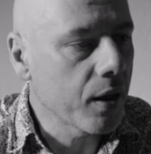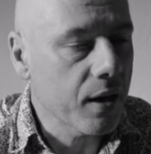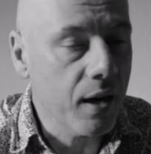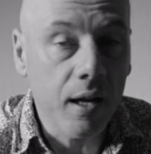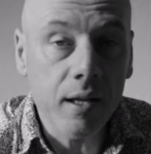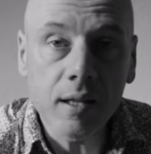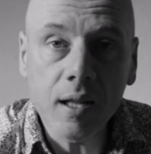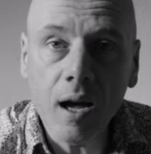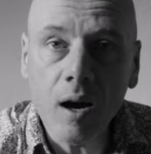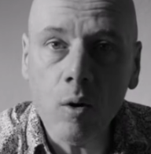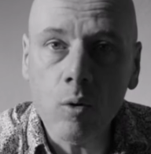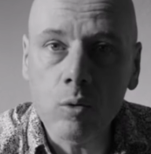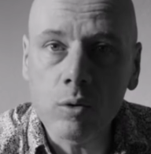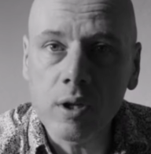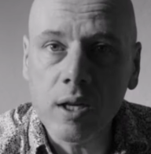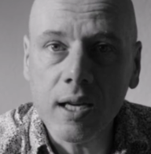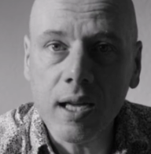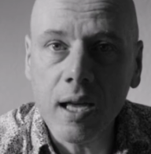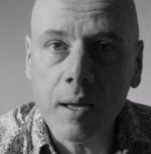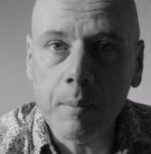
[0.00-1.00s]
Right
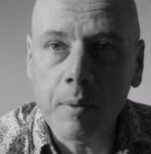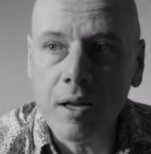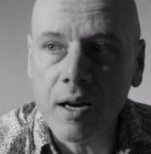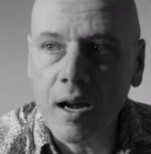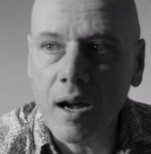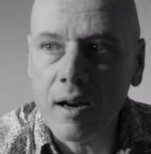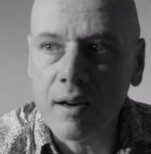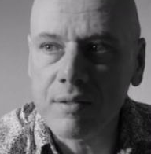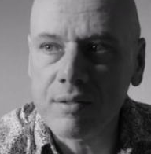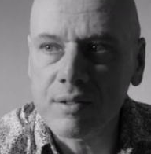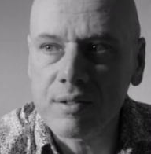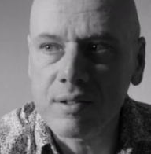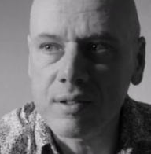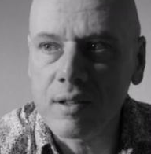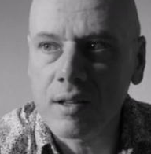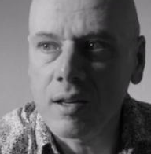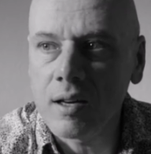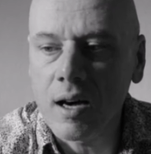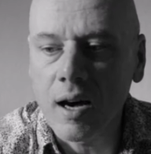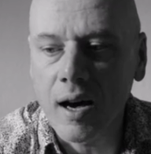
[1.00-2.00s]
now the cameras
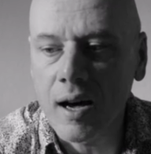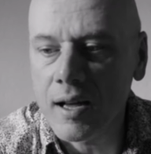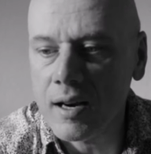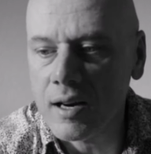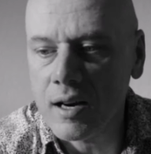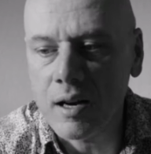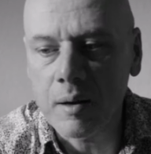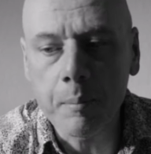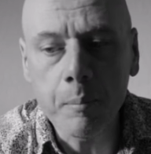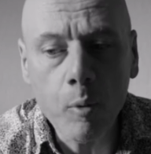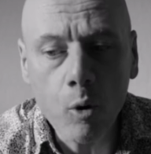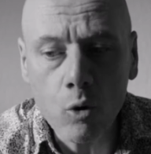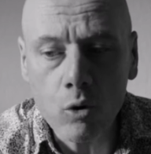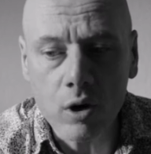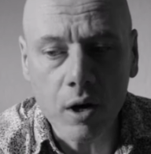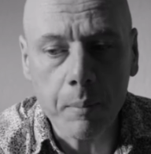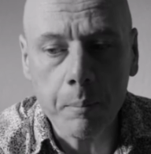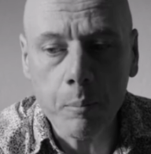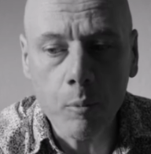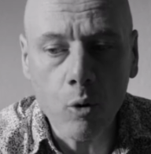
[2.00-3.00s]
are
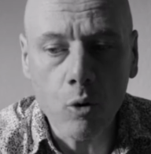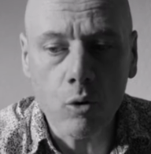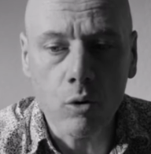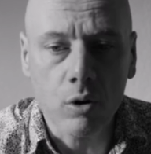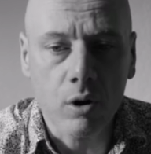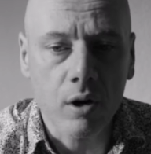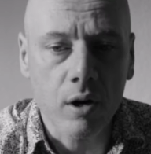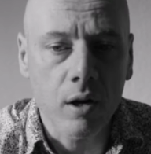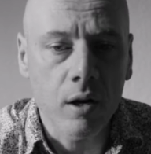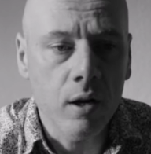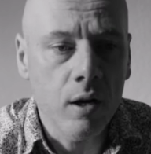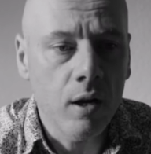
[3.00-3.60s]
more and more